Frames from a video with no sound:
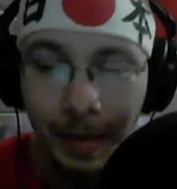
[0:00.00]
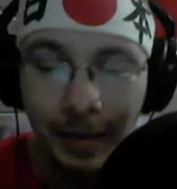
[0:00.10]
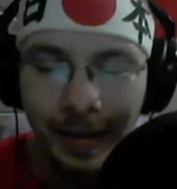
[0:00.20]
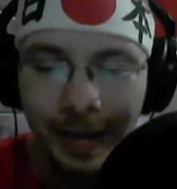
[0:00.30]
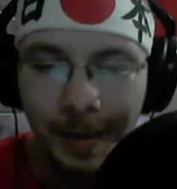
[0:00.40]

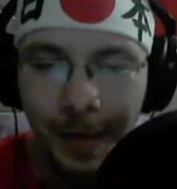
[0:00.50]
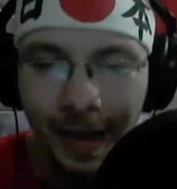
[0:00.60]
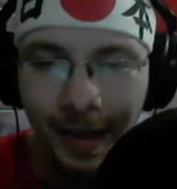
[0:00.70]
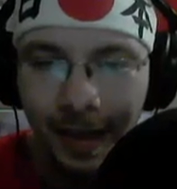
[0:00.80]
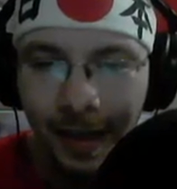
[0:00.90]
Apparently he's
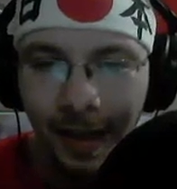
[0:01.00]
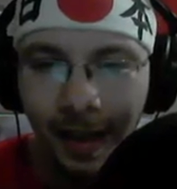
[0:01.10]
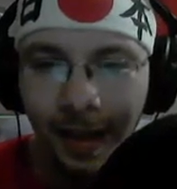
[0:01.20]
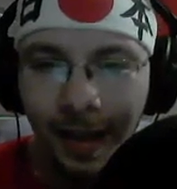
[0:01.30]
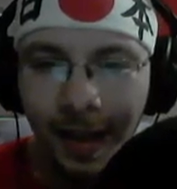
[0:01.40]
back.
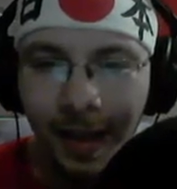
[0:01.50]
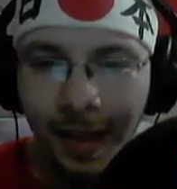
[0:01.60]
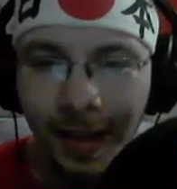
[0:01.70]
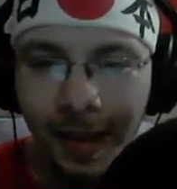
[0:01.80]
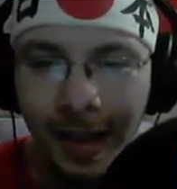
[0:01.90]

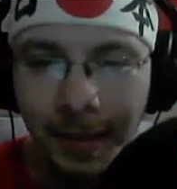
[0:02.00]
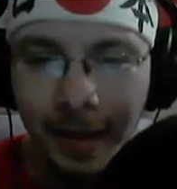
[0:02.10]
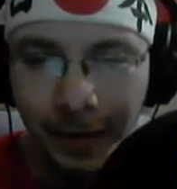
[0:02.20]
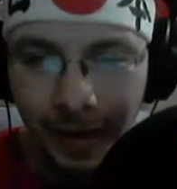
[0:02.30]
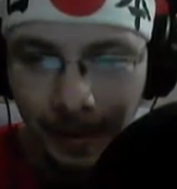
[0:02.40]
And
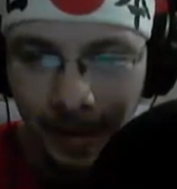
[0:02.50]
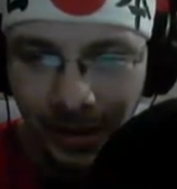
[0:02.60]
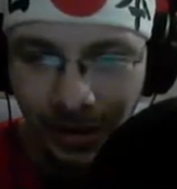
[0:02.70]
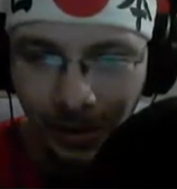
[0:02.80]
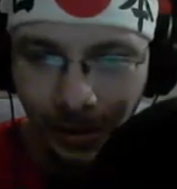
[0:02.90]
I'm definitely gonna
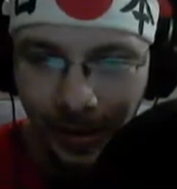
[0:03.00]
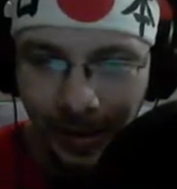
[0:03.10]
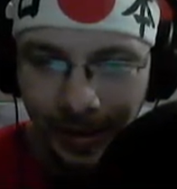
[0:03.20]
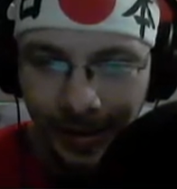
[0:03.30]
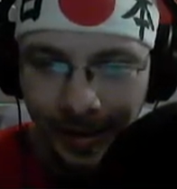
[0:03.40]
make
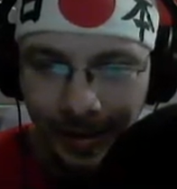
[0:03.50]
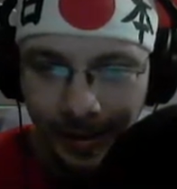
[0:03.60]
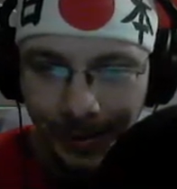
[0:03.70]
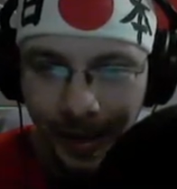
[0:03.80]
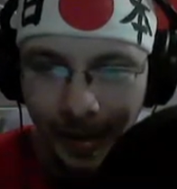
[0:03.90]
sure that this
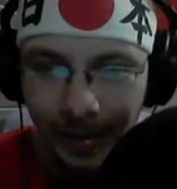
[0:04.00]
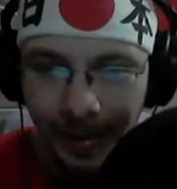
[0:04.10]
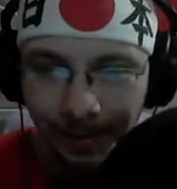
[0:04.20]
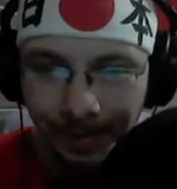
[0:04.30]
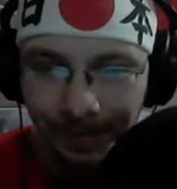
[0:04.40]
thing
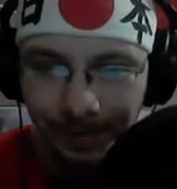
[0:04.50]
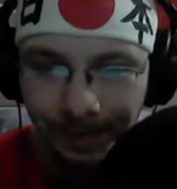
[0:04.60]
survives.